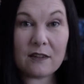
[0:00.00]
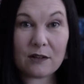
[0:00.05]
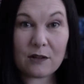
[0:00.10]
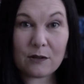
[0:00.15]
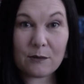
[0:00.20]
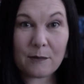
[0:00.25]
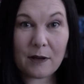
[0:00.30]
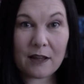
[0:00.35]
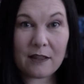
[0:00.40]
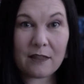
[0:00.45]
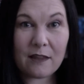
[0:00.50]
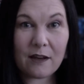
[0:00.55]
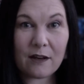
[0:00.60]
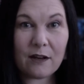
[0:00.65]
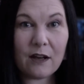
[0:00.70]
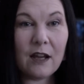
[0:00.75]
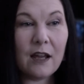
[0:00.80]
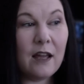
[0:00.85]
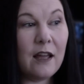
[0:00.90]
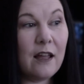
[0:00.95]
that are meant
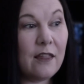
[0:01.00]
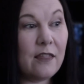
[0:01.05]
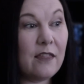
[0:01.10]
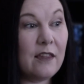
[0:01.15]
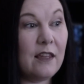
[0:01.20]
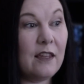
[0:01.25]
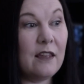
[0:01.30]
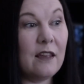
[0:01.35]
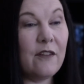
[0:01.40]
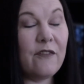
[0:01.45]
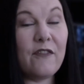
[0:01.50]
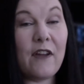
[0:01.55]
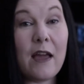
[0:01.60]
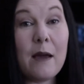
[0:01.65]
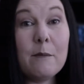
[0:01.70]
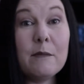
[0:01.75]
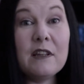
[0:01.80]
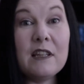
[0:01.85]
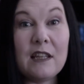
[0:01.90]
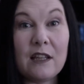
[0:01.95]
there, the
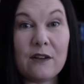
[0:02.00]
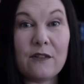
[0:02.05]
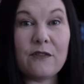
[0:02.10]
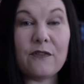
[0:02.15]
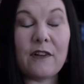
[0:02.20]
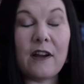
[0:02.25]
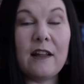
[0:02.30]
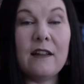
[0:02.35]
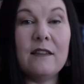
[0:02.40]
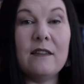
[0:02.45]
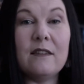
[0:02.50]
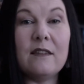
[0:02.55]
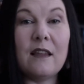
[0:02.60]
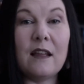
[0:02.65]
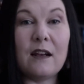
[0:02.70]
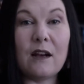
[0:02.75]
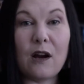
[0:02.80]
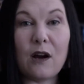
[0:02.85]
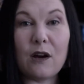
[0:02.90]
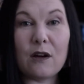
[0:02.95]
family and friends
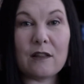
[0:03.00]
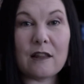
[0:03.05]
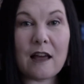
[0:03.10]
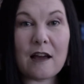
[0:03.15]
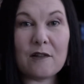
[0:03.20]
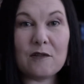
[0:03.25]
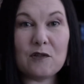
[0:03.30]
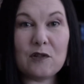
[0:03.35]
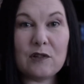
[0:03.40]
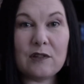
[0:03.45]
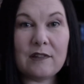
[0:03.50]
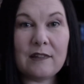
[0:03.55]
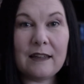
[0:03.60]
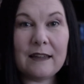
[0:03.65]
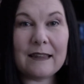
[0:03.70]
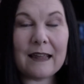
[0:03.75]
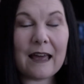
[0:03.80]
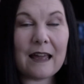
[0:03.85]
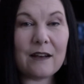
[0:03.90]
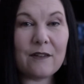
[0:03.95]
that are allowed to see
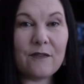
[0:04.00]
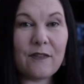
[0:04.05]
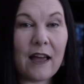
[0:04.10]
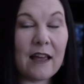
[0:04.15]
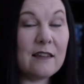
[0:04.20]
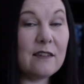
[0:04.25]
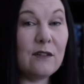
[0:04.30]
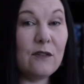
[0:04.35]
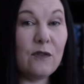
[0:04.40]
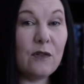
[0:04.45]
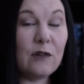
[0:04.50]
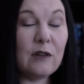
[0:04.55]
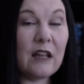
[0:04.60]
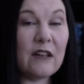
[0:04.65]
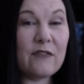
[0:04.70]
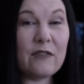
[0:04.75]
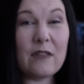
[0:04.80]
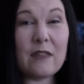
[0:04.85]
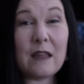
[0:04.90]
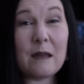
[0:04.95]
that facet of your
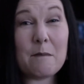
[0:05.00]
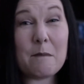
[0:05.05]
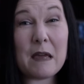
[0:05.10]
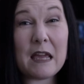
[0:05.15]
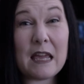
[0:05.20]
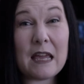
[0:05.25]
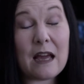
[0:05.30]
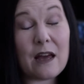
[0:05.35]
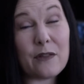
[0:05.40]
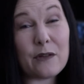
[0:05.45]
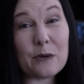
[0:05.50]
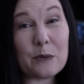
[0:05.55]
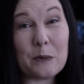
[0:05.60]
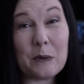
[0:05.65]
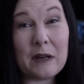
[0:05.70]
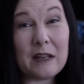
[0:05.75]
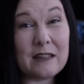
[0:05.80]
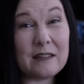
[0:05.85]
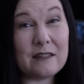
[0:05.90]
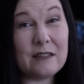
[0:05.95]
life that they may
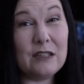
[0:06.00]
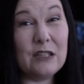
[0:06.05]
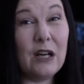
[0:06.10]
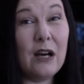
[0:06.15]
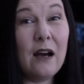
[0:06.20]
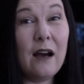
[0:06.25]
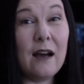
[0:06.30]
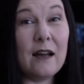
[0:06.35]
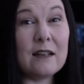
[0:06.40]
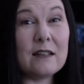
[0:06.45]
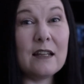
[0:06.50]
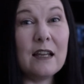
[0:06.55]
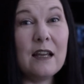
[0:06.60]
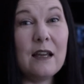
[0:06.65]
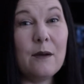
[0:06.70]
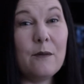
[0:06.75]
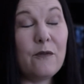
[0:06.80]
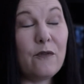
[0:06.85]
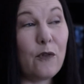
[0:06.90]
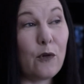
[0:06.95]
otherwise not
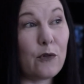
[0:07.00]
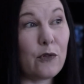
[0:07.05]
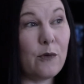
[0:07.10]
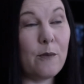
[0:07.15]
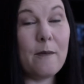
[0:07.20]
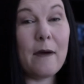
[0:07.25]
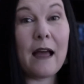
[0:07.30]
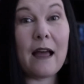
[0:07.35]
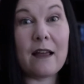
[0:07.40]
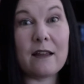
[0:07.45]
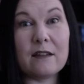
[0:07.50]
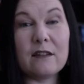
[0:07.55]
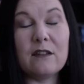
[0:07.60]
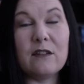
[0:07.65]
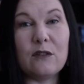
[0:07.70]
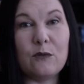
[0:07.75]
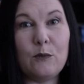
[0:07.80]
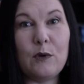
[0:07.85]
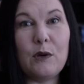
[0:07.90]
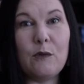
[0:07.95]
for the
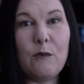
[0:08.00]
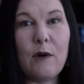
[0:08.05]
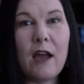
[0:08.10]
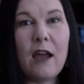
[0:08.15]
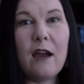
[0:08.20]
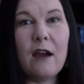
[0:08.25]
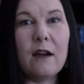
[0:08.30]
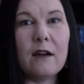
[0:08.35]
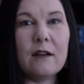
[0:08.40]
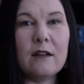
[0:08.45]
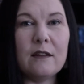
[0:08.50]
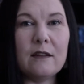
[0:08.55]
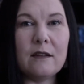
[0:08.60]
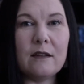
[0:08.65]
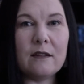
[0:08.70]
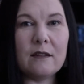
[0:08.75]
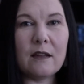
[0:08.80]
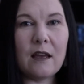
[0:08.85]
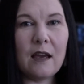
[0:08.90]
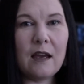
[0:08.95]
masks we wear in
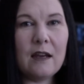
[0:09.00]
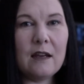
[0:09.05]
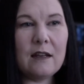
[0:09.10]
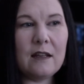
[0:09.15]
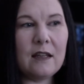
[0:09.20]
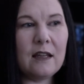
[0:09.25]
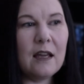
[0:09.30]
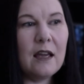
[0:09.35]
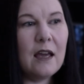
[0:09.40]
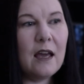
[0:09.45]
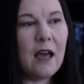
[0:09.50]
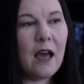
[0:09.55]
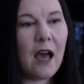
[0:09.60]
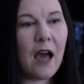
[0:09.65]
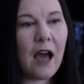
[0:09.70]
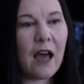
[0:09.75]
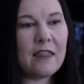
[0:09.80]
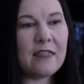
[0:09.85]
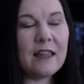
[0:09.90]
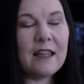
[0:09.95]
society.
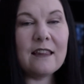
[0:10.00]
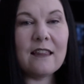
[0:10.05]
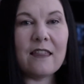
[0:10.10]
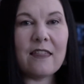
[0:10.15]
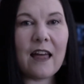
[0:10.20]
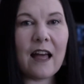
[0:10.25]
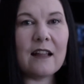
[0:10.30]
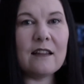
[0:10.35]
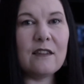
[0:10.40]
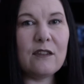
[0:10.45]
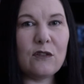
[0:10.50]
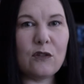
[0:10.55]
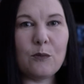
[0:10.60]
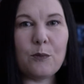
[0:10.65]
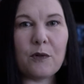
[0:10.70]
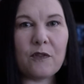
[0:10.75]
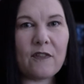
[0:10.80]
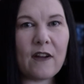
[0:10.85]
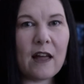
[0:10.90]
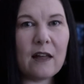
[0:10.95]
I think that that's
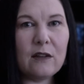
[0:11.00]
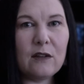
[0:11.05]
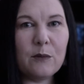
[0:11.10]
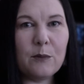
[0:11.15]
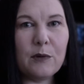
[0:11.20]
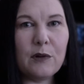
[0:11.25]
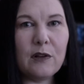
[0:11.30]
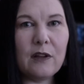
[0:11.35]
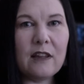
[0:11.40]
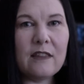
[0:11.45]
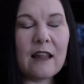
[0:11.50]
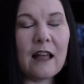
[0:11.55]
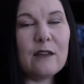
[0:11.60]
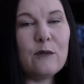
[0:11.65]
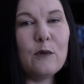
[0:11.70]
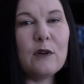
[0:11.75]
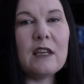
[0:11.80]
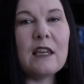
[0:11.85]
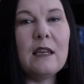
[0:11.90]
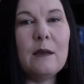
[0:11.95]
super valuable and
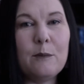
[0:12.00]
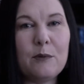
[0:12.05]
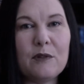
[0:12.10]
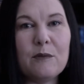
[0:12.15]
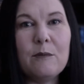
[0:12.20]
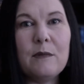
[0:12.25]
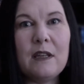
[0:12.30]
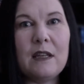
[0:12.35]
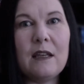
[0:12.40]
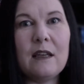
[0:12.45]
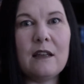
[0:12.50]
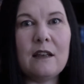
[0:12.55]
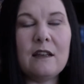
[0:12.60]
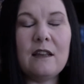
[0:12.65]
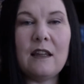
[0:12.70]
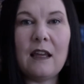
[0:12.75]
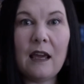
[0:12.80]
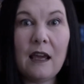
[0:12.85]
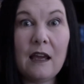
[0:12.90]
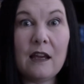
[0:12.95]
that's what keeps me
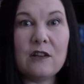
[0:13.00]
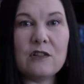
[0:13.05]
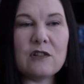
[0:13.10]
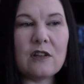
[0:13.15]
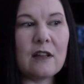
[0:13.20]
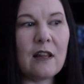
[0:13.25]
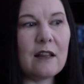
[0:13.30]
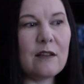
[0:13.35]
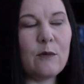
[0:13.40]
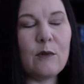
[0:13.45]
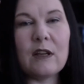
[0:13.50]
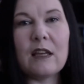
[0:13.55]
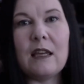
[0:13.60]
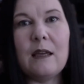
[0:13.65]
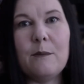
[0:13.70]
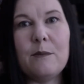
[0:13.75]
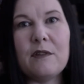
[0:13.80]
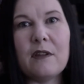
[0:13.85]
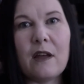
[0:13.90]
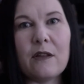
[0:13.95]
engaged and that's what
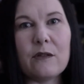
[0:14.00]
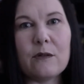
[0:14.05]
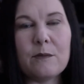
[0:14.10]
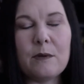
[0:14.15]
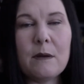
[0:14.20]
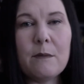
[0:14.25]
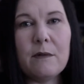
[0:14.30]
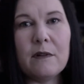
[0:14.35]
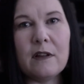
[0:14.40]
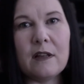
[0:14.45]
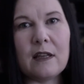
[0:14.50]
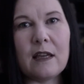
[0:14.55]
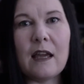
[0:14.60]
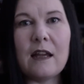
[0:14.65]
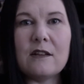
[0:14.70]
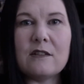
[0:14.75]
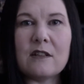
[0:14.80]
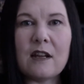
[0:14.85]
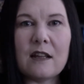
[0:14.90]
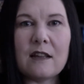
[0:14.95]
keeps other people
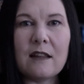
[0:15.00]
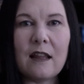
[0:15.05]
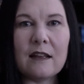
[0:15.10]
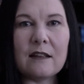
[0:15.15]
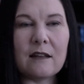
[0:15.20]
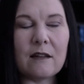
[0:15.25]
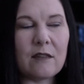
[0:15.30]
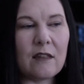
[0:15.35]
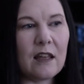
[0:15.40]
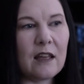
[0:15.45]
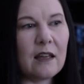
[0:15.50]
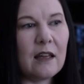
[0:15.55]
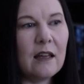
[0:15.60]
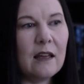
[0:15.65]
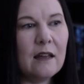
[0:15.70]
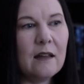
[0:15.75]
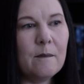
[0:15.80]
engaged I'd like to think